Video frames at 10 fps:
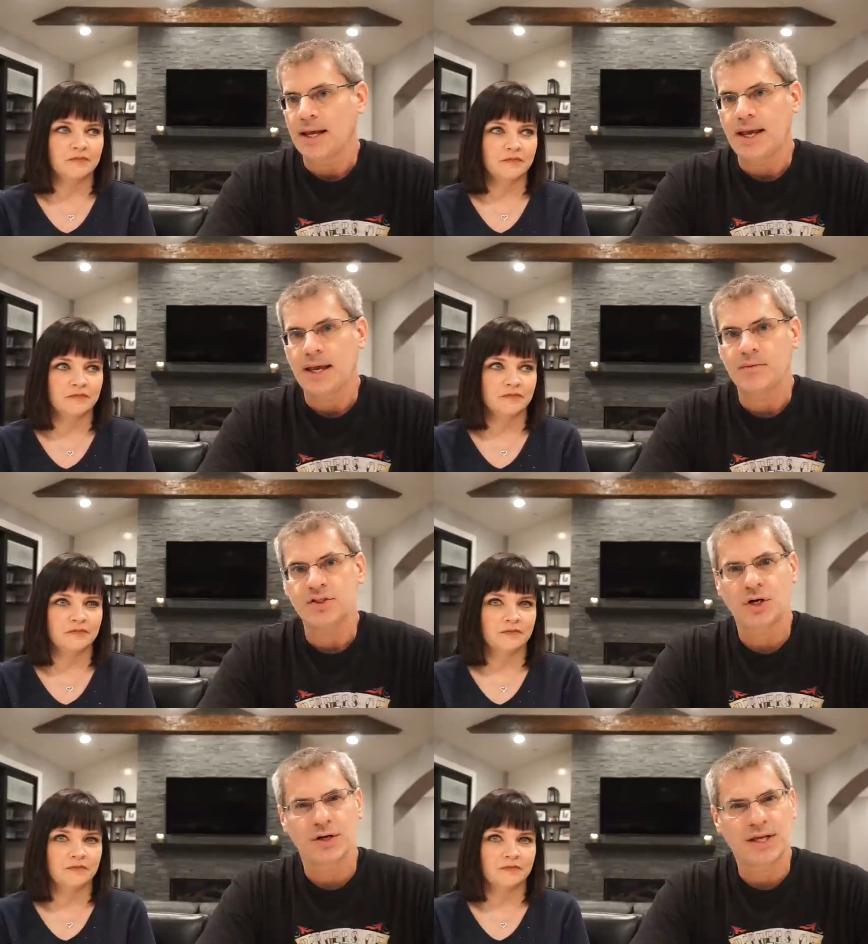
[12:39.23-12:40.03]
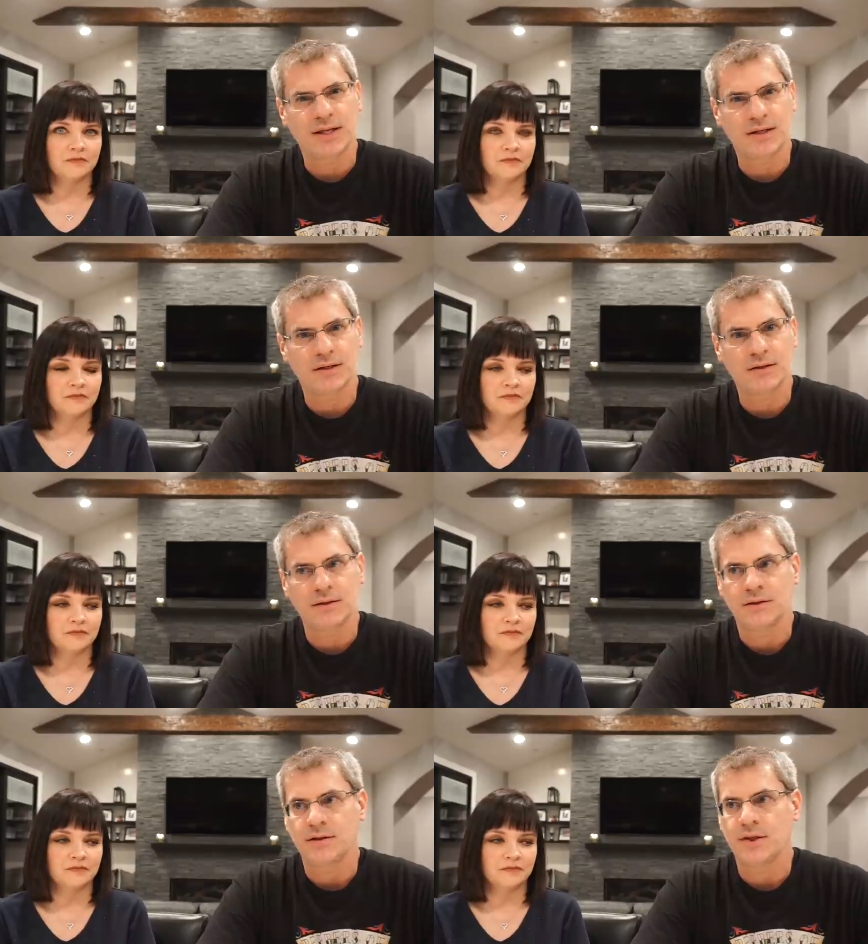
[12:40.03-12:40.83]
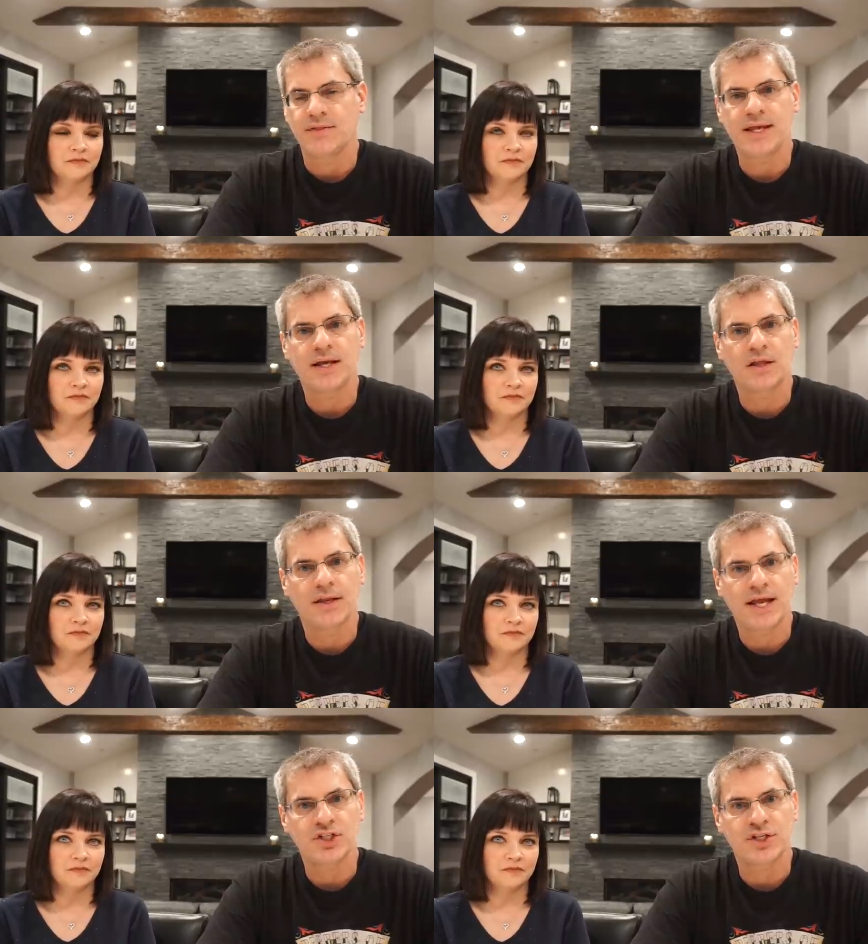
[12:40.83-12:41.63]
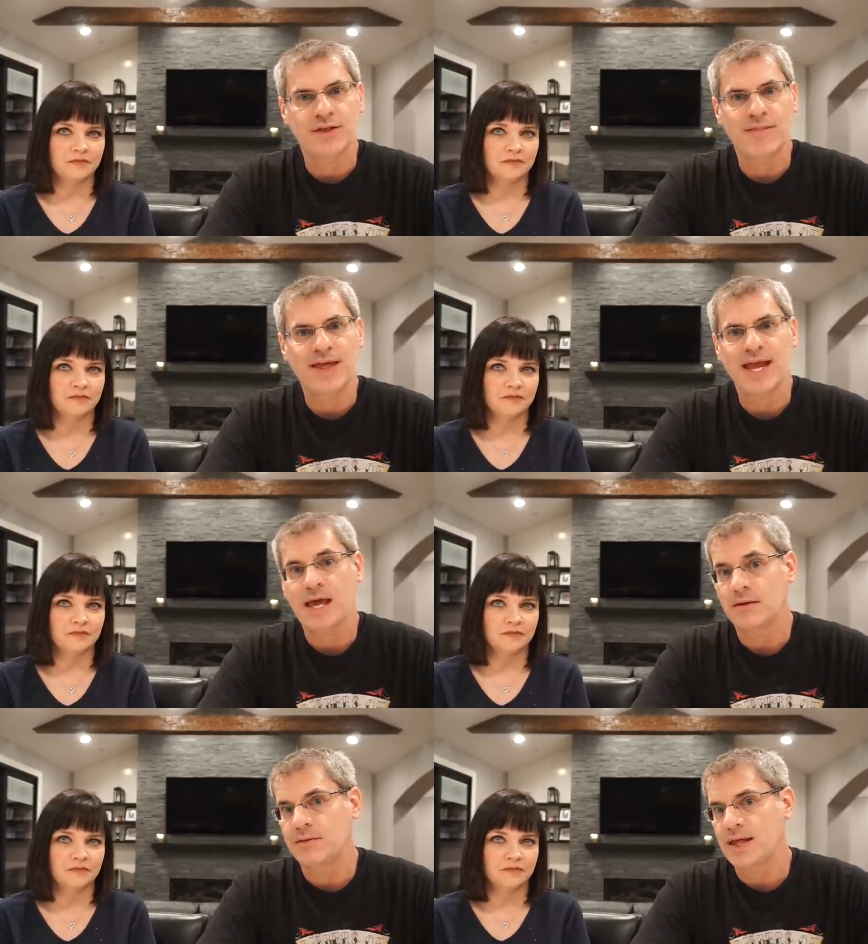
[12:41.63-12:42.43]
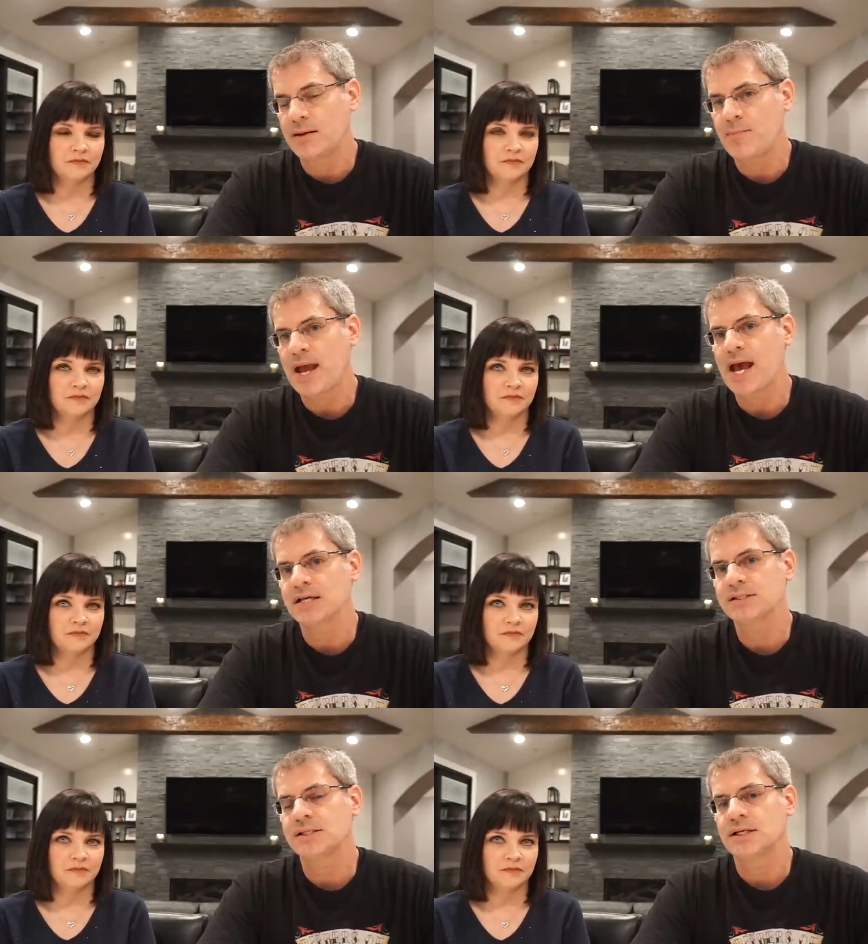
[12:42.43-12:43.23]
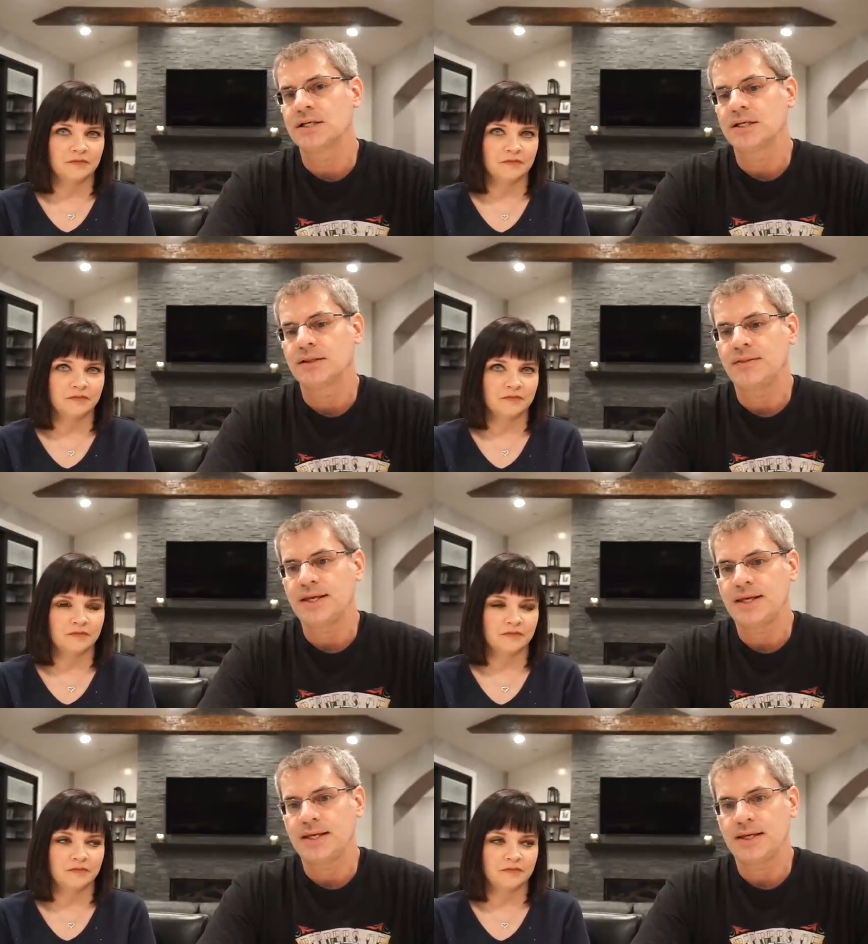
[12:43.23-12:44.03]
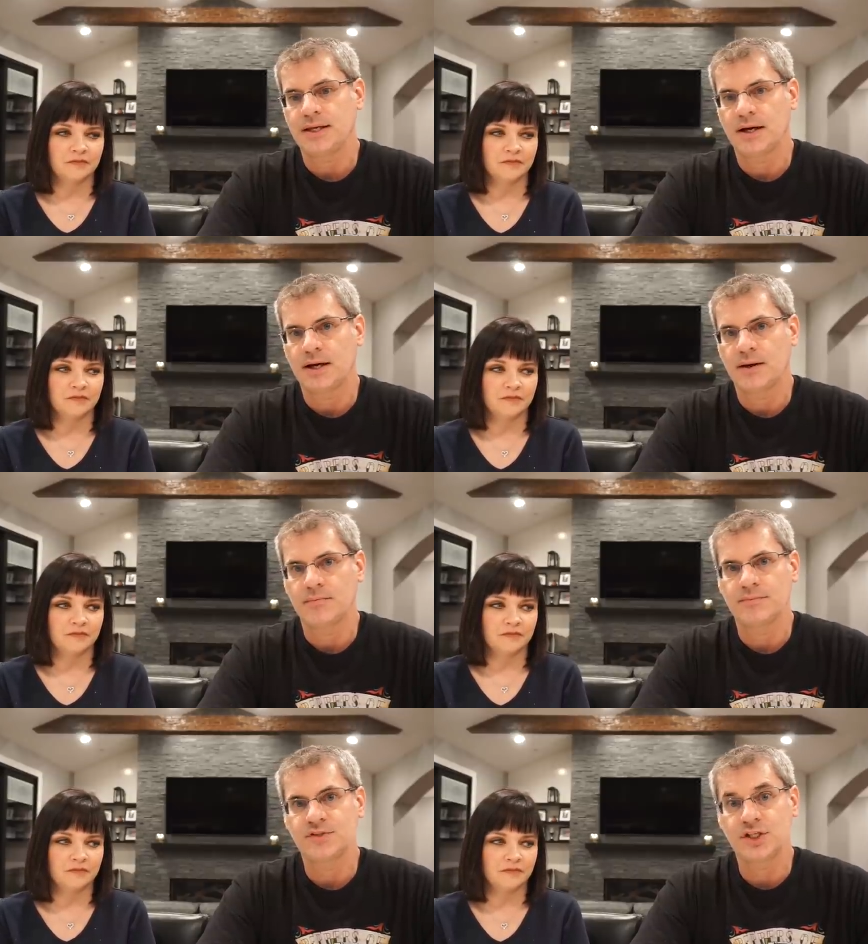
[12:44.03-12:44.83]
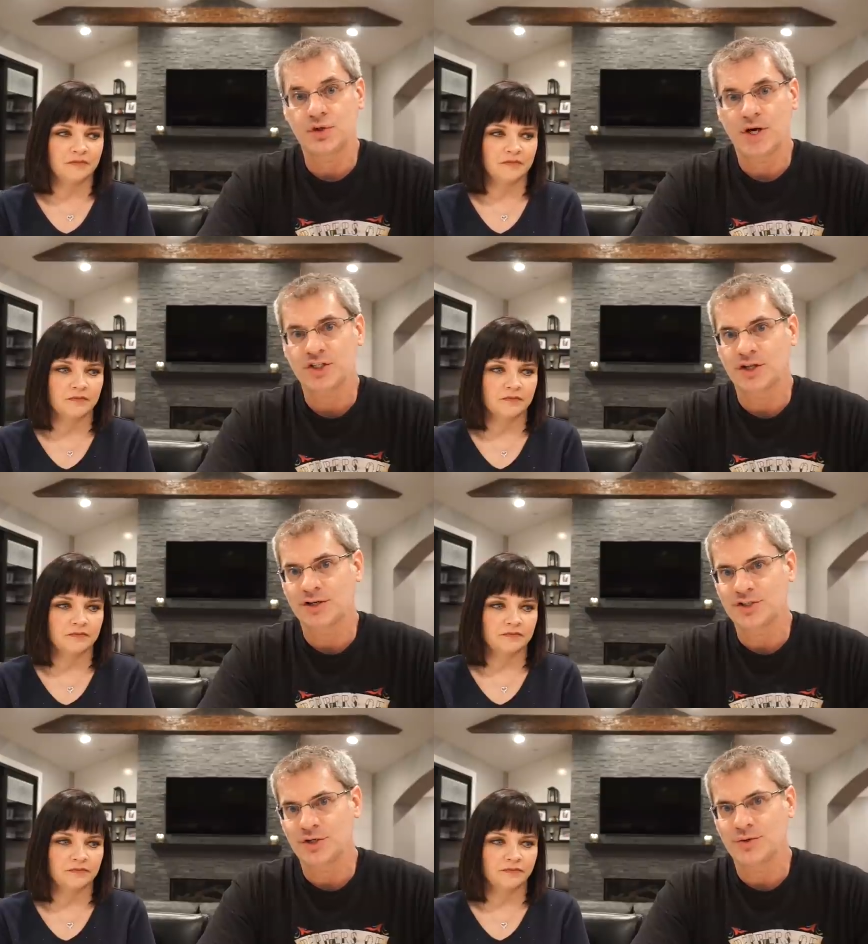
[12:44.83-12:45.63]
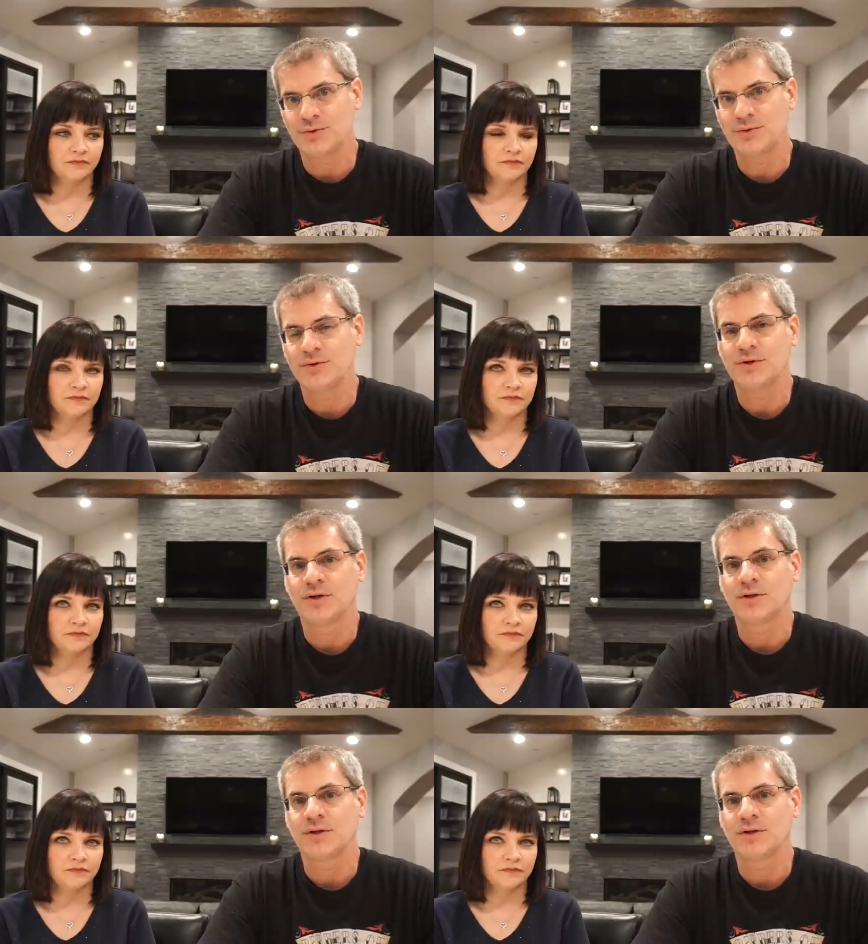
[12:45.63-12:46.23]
Speaker 1: And we started getting the inclination that they had then passed the um, situation onto